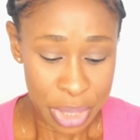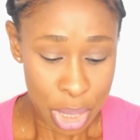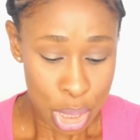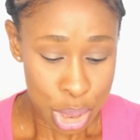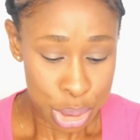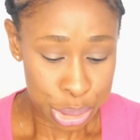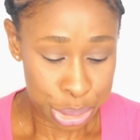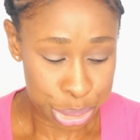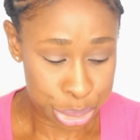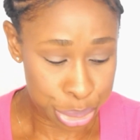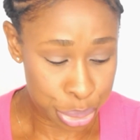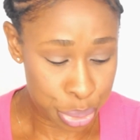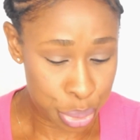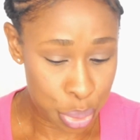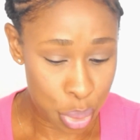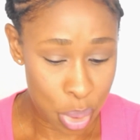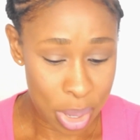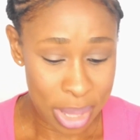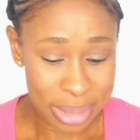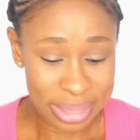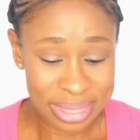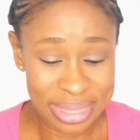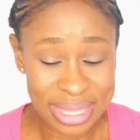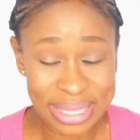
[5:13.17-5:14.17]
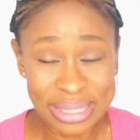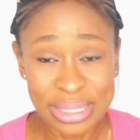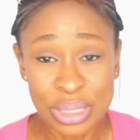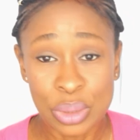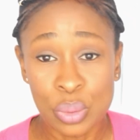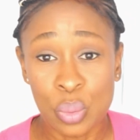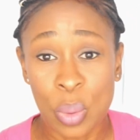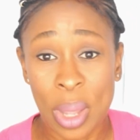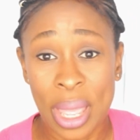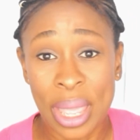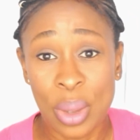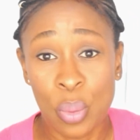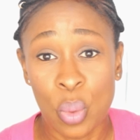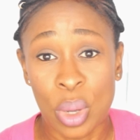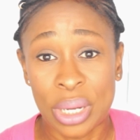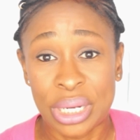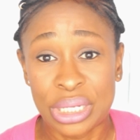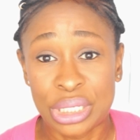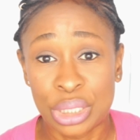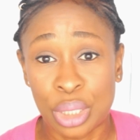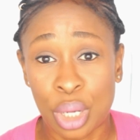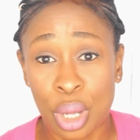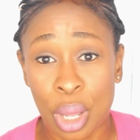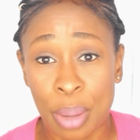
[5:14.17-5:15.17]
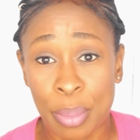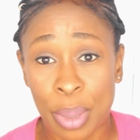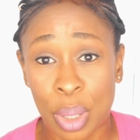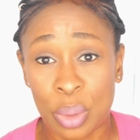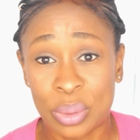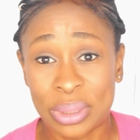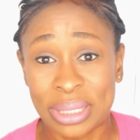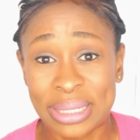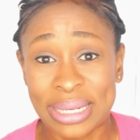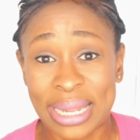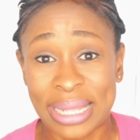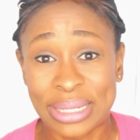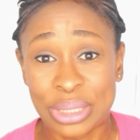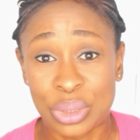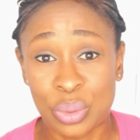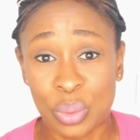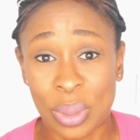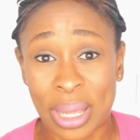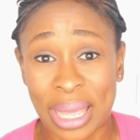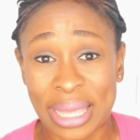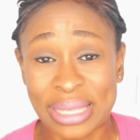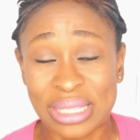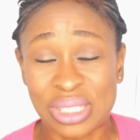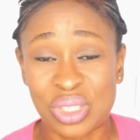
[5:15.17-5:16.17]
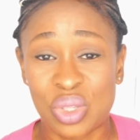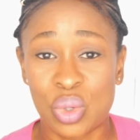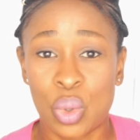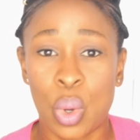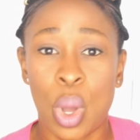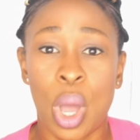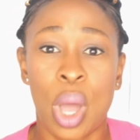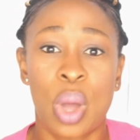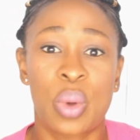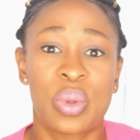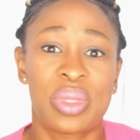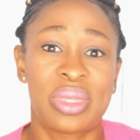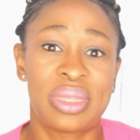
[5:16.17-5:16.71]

so this is why I wanted to come out and let you guys know how